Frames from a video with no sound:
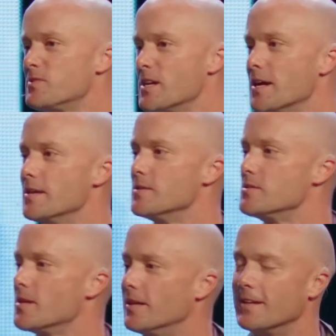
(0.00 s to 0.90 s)

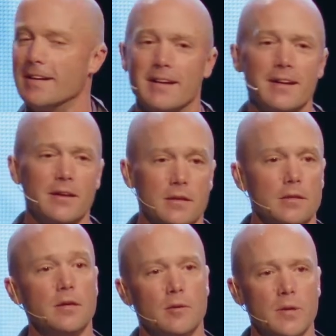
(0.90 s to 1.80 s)
says,
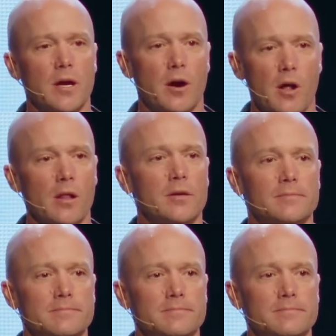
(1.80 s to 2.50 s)
don't we all?